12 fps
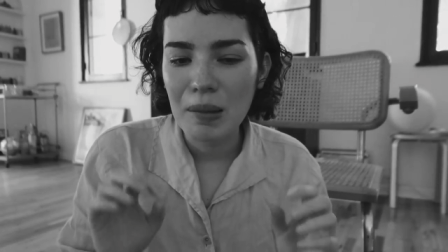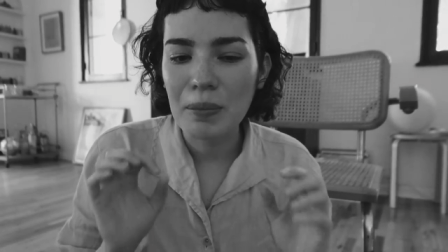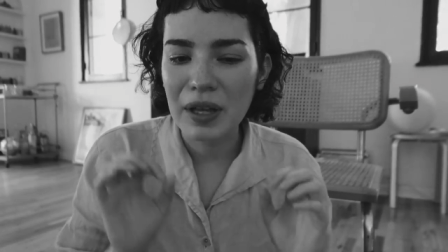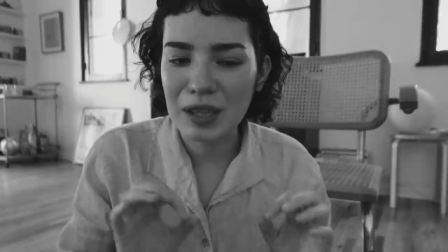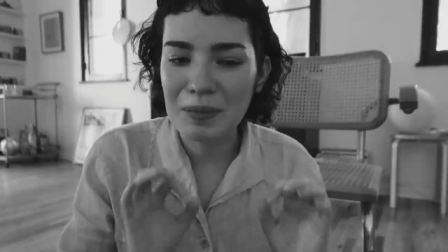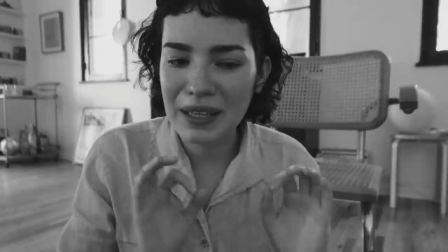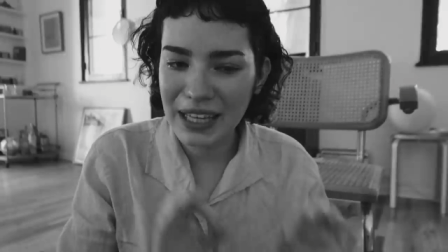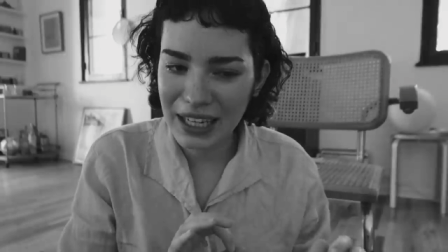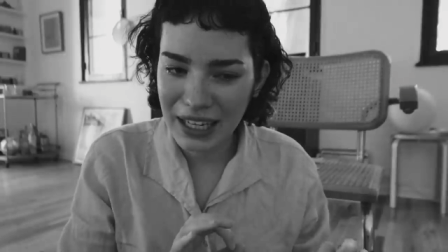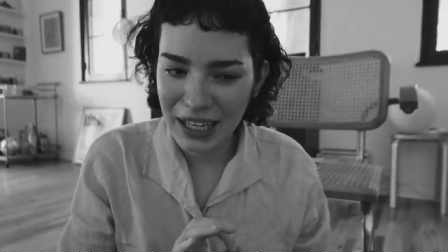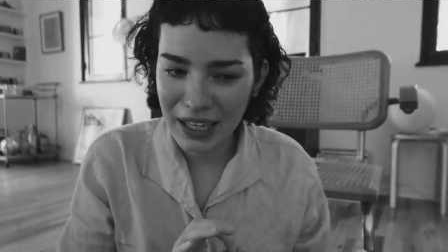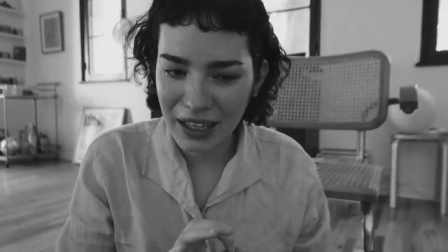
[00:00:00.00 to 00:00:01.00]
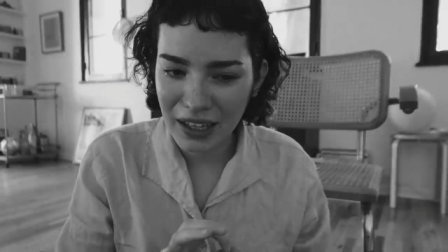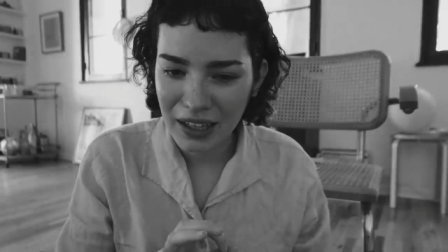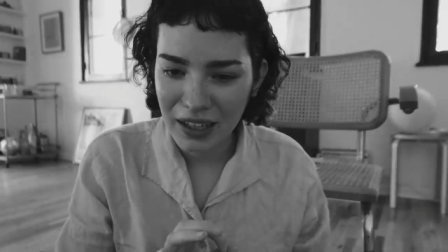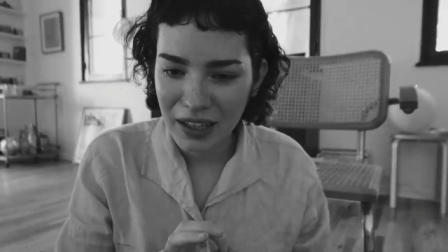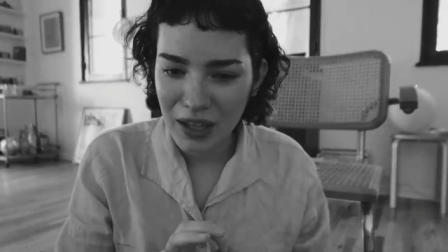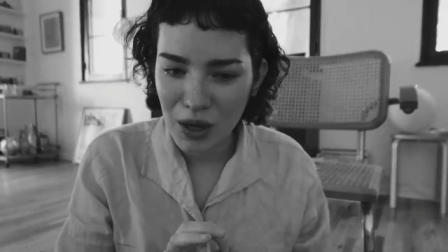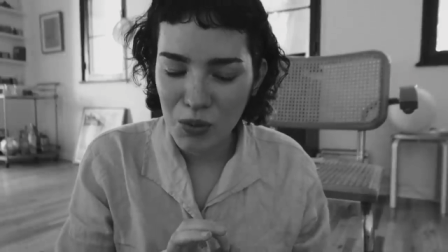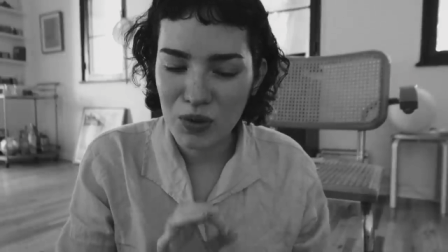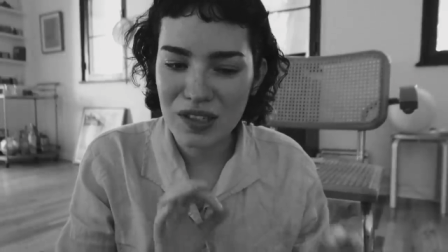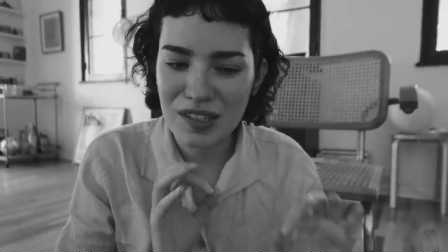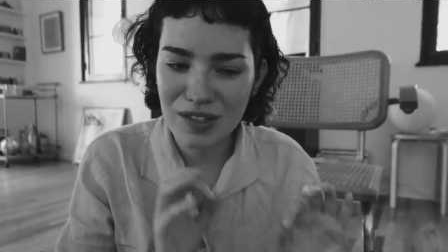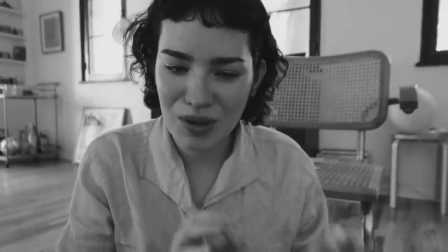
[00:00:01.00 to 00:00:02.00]
but the beginning
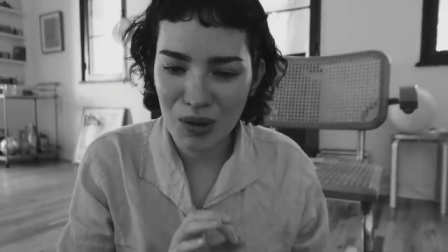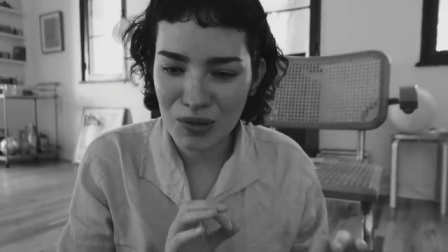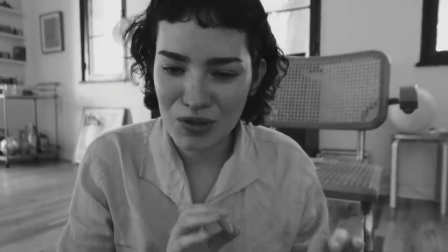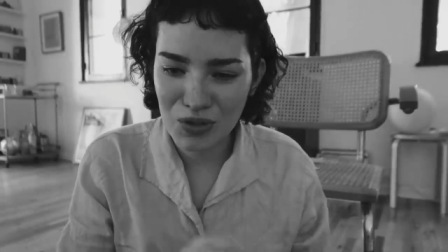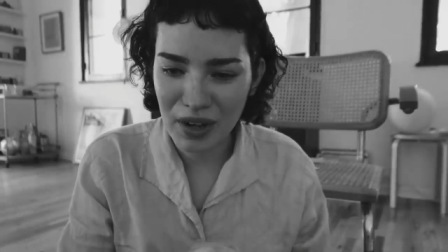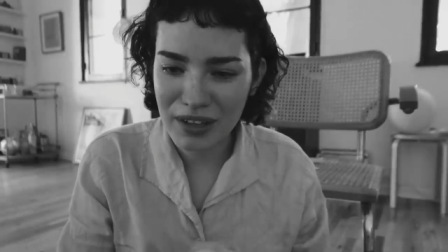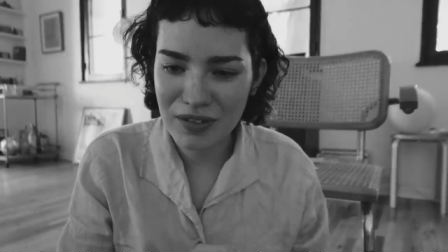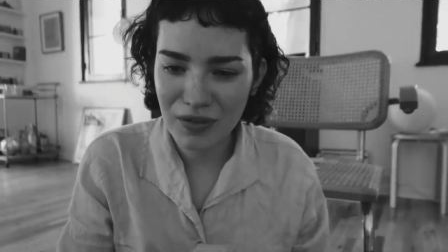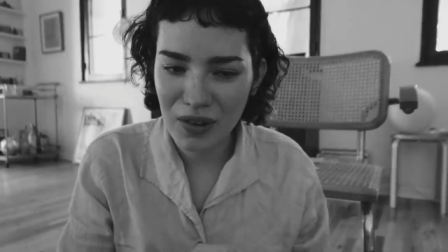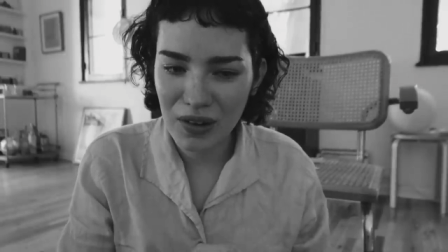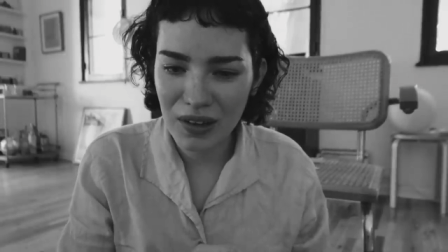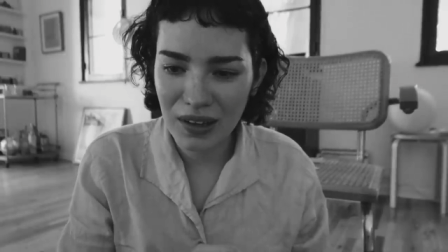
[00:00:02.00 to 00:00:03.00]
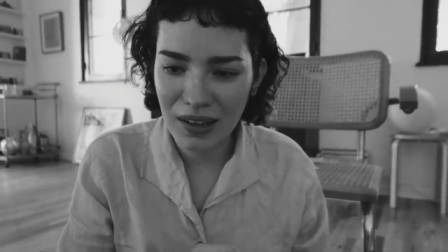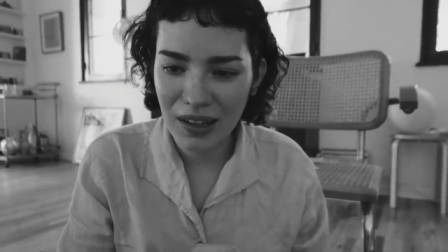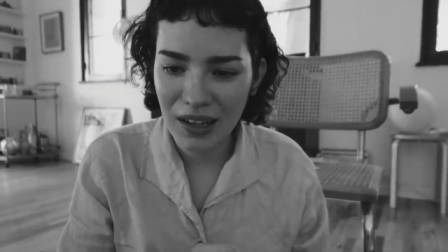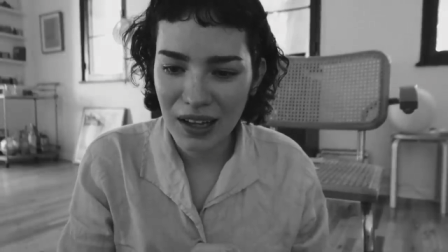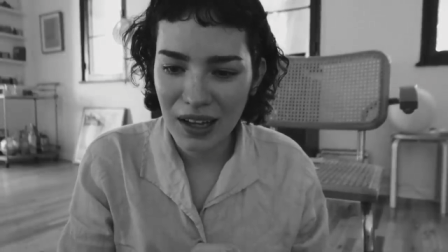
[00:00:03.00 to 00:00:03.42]
was so stressful.